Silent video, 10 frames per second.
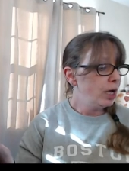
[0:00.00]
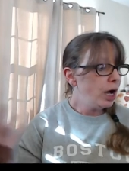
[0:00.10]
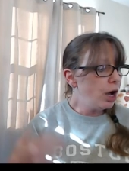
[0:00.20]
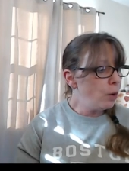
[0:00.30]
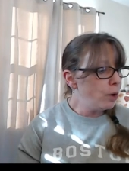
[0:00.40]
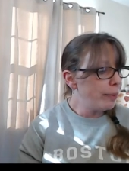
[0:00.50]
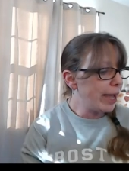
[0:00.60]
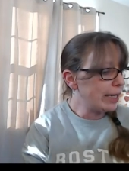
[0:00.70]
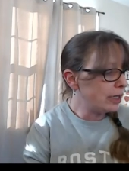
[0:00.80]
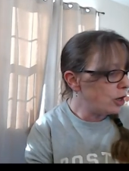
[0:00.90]
Oh, a
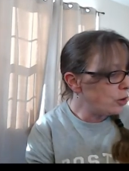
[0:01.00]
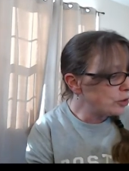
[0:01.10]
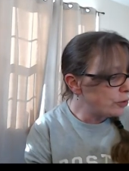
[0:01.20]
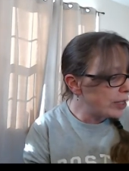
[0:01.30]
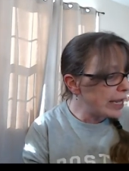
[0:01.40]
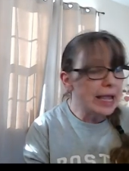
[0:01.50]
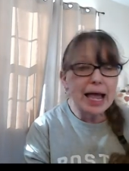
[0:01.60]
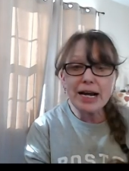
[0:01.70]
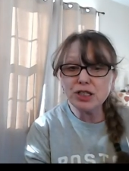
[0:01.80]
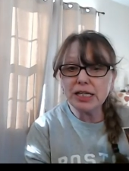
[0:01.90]
packet. Oh, so they
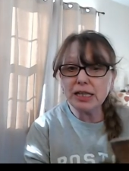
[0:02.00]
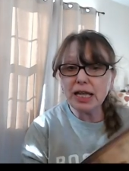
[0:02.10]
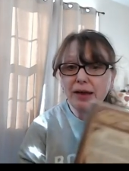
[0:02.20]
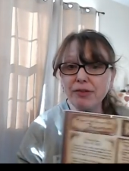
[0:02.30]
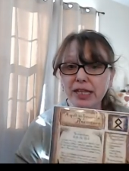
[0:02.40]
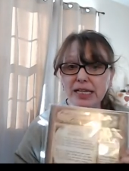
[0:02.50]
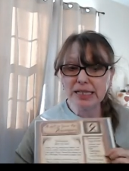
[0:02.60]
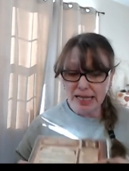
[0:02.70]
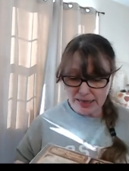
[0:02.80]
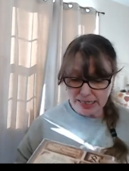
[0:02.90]
actually, everything in
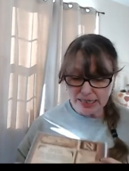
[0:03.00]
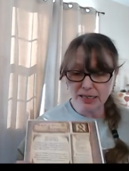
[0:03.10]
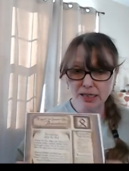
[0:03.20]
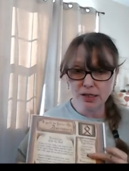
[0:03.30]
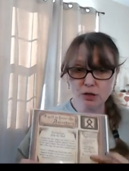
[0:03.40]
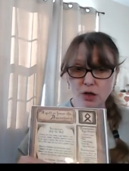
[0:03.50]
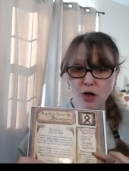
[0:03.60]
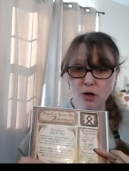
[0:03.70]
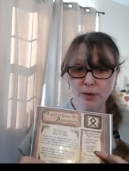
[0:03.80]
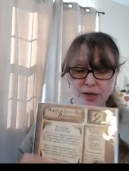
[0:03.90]
that thing goes
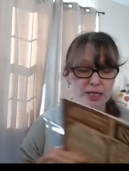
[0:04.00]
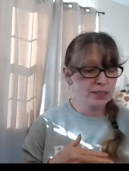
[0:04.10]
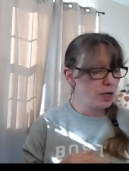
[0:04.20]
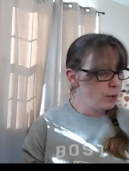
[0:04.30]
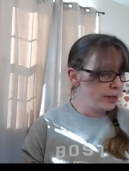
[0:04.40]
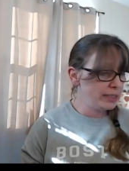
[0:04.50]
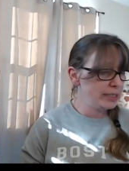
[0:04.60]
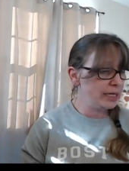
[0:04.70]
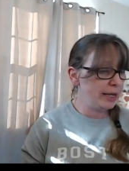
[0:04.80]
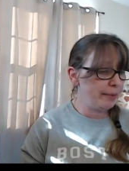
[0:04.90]
along with this. Oh, I see
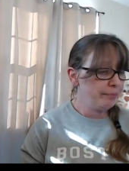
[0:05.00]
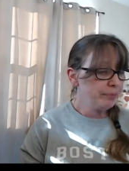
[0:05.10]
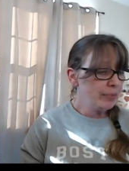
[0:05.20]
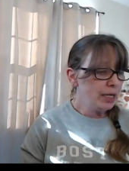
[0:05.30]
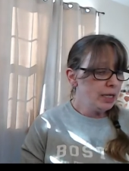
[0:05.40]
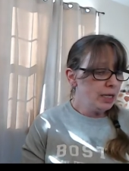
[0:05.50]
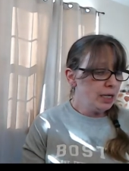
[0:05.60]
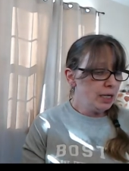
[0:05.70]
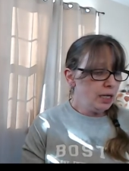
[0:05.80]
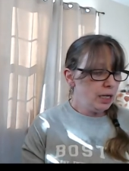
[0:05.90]
now.
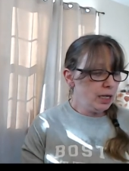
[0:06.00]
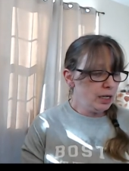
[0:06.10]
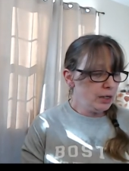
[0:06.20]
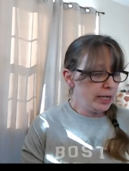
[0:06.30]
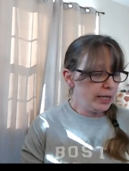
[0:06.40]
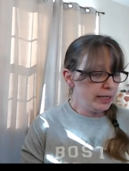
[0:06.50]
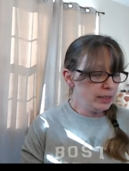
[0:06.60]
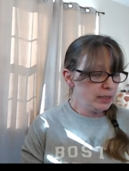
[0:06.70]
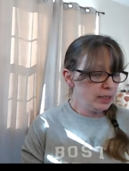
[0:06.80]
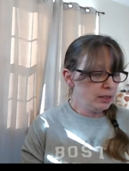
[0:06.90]
Okay,
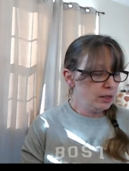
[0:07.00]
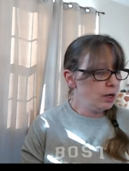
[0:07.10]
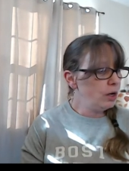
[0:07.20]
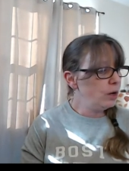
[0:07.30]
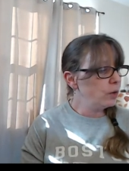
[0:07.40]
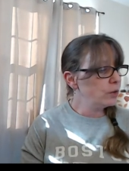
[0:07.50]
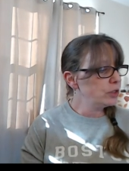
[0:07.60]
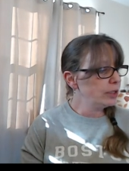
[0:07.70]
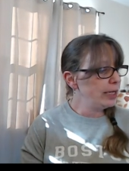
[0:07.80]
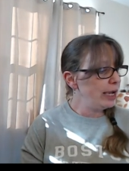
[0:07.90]
so, oh,
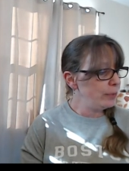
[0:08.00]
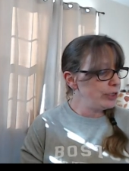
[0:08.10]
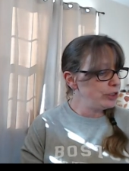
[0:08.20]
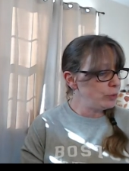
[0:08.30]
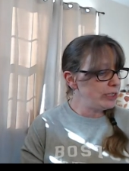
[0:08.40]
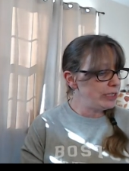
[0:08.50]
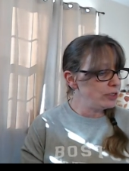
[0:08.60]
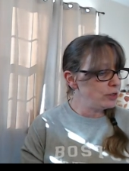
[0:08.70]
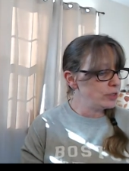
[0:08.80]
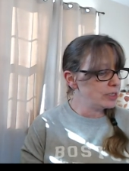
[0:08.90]
so yeah, we, we need to
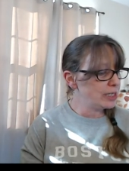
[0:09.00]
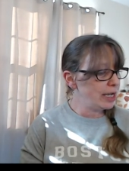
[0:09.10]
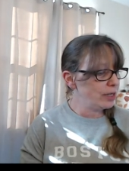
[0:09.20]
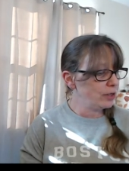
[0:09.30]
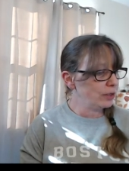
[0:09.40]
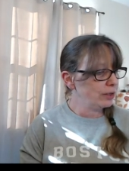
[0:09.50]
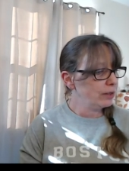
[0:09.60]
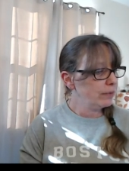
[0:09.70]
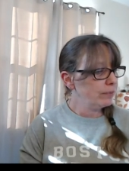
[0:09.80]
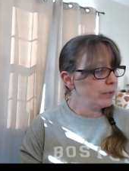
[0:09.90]
do this together.
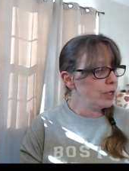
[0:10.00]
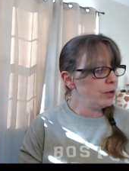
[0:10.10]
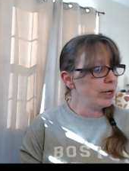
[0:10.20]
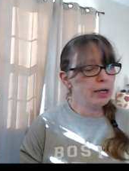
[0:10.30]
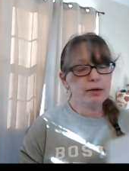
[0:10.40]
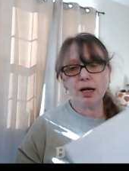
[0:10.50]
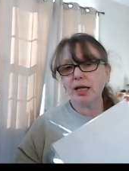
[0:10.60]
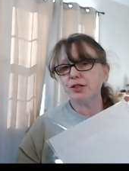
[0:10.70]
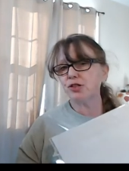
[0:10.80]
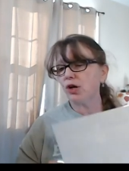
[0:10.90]
Okay, I'll
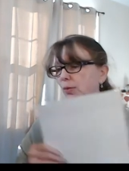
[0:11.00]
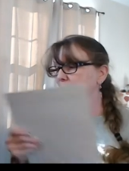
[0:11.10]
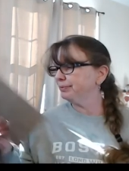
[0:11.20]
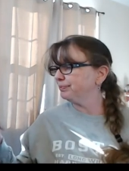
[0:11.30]
let you know when.